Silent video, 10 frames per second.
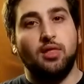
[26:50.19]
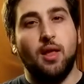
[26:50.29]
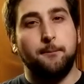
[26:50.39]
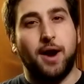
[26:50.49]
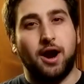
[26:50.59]

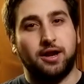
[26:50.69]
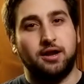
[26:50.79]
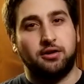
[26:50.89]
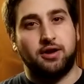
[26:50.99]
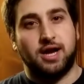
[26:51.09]
parking
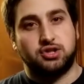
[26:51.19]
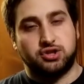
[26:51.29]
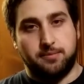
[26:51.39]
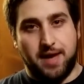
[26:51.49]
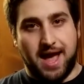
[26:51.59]
garage
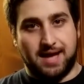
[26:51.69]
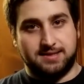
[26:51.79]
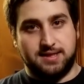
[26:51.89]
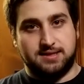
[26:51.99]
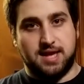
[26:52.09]
to PAX
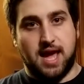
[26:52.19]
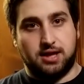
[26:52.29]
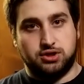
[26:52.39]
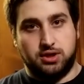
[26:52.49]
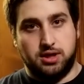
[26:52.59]
East,
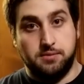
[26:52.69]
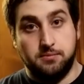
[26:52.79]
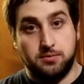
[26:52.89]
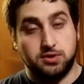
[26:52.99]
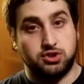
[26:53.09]
actually.
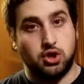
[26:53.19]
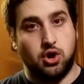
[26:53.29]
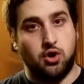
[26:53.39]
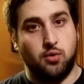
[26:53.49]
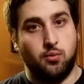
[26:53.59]

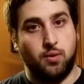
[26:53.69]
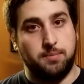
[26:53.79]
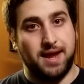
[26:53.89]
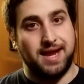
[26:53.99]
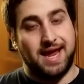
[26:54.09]
So we
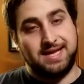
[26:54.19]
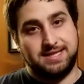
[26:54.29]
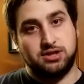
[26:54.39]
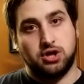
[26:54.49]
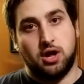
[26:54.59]
paid
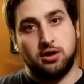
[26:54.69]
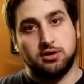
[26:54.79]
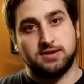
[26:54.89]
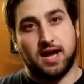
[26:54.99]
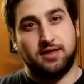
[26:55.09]
eighteen
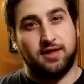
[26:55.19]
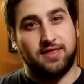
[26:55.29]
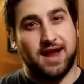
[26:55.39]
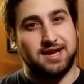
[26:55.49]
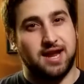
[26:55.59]
dollars. I think
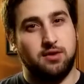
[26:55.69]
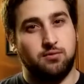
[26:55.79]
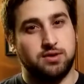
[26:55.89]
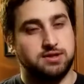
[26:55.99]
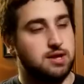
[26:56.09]
that day
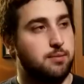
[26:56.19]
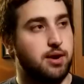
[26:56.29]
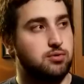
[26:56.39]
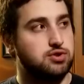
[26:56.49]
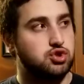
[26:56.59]
was
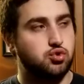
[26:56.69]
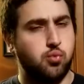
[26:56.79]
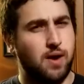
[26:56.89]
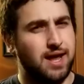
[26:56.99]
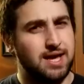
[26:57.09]
about
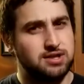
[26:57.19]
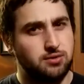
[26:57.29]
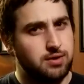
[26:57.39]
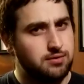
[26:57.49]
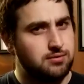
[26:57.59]
twenty dollars. So
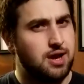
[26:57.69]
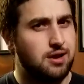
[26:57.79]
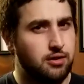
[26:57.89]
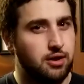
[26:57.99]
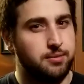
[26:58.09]
we got a
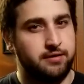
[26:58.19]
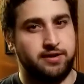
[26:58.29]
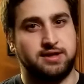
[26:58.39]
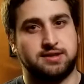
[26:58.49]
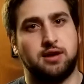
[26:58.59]
little bit of a
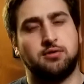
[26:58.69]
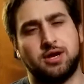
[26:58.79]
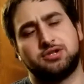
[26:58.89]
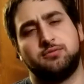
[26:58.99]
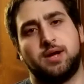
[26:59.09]
discount,
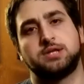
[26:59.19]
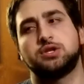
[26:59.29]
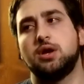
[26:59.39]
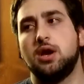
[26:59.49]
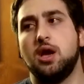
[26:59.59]
not too
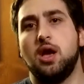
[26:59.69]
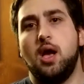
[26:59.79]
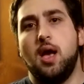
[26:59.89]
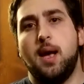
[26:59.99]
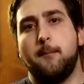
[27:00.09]
much.
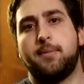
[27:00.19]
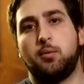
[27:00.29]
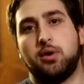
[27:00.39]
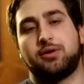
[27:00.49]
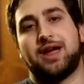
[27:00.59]
But
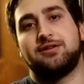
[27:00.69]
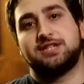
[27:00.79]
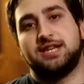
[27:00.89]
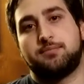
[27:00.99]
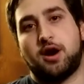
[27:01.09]
we were
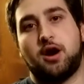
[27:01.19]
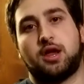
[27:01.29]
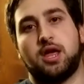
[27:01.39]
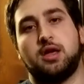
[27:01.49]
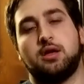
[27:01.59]
guaranteed
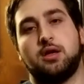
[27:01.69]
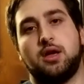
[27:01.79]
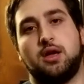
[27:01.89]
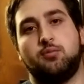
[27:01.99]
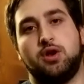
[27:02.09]
parking,
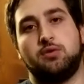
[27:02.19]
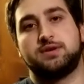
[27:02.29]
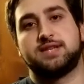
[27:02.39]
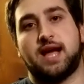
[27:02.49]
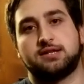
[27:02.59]
and we knew
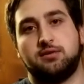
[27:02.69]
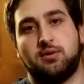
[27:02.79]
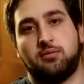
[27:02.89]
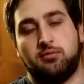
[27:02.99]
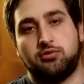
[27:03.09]
exactly where
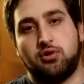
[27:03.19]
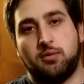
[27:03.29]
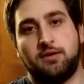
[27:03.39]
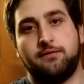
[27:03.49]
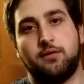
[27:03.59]
we were going for the